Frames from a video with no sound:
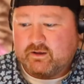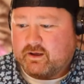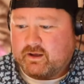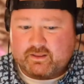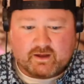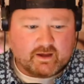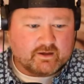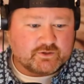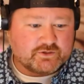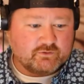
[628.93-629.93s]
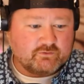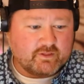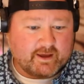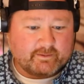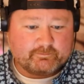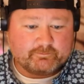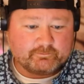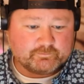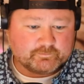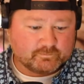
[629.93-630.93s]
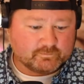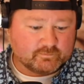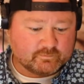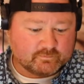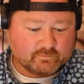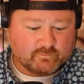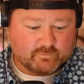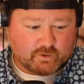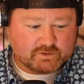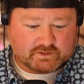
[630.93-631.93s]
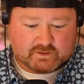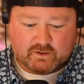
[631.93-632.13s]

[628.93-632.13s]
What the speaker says: I think I can get sued for that, folks.